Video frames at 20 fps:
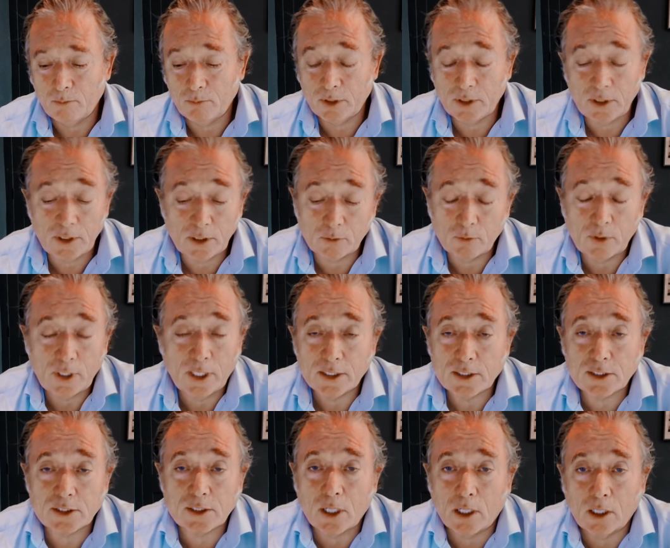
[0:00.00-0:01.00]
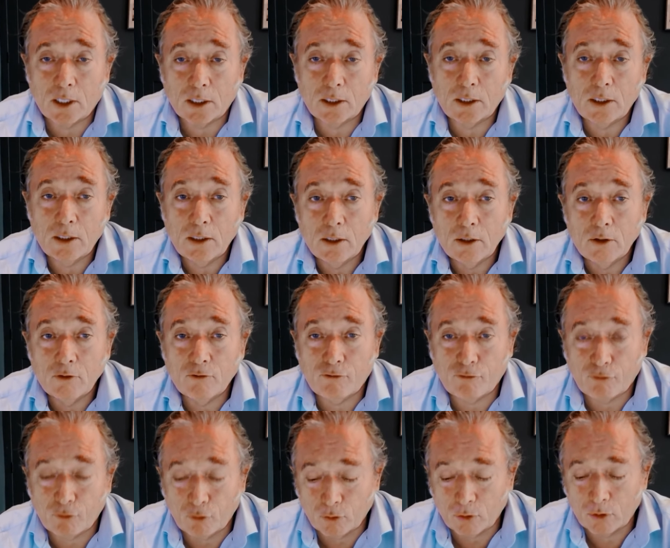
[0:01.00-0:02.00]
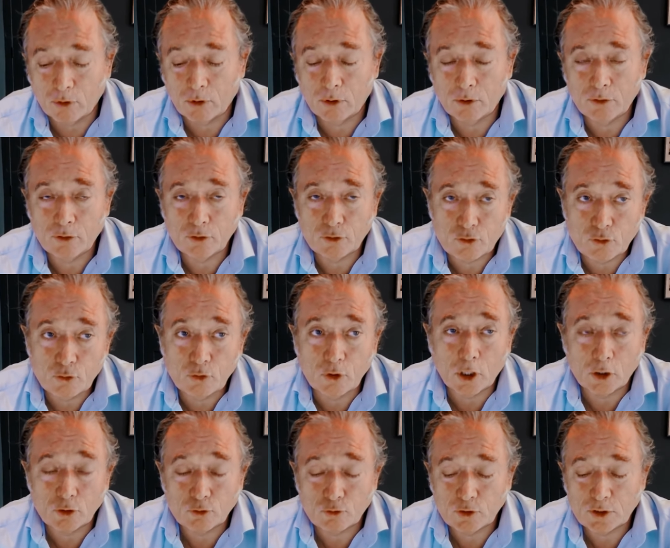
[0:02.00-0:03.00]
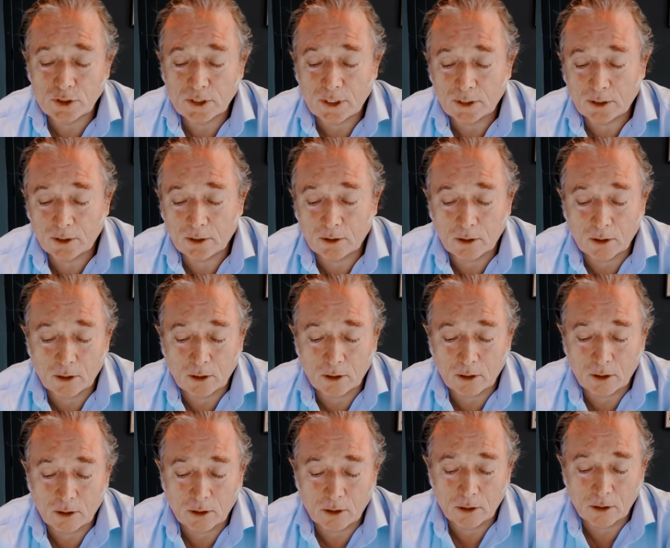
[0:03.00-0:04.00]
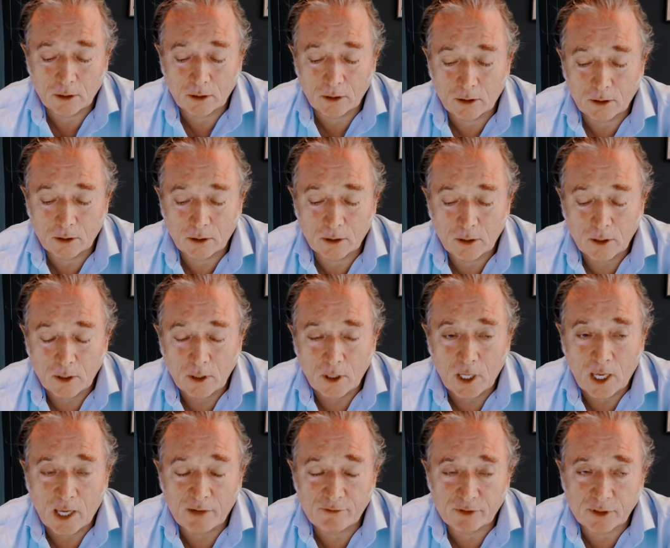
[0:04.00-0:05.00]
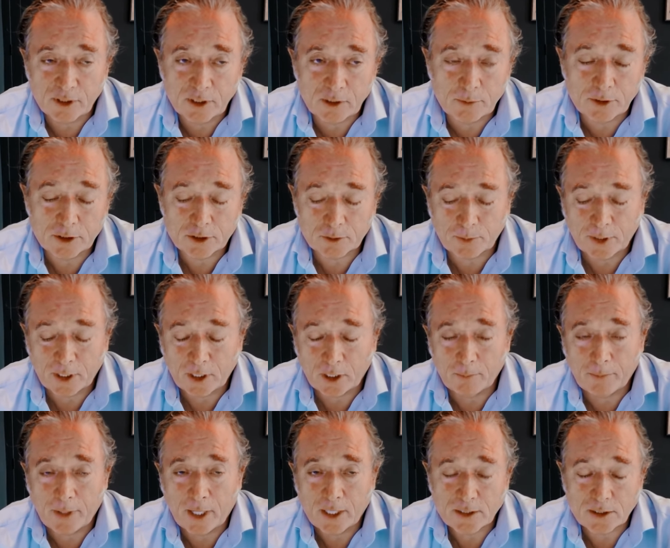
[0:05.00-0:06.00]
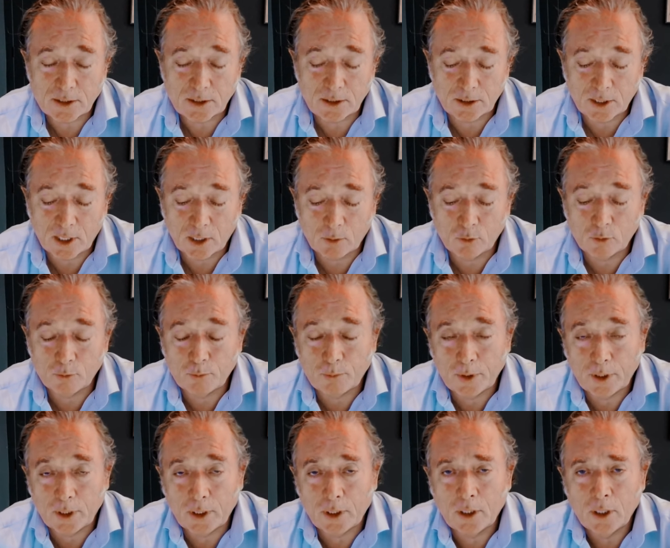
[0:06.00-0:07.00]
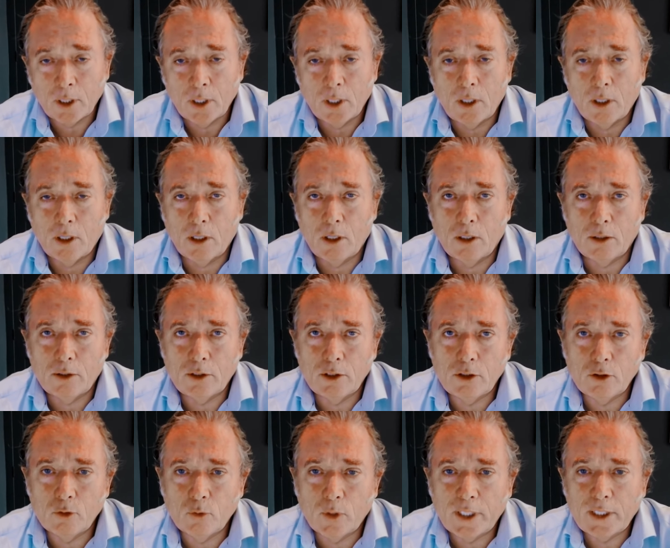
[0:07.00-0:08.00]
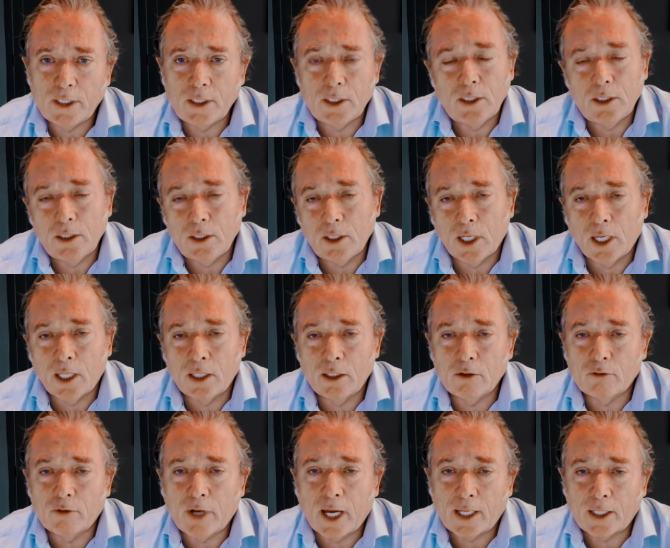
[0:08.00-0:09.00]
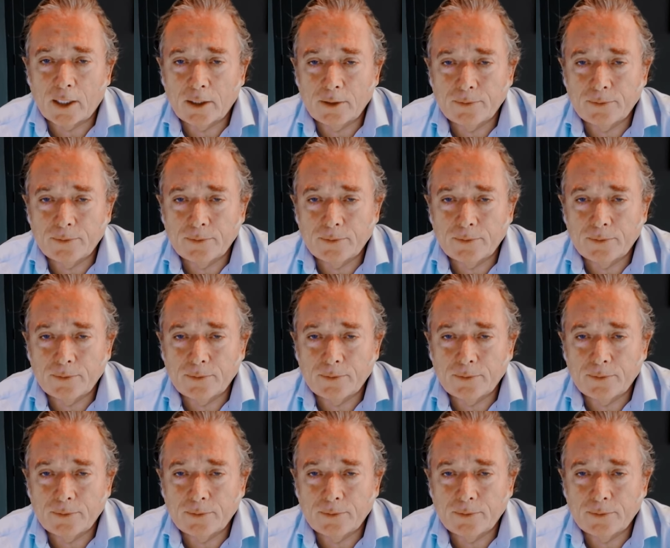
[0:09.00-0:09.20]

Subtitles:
but equally as stark for the two countries that have a little bit of spare capacity. That would be the UAE and Iraq.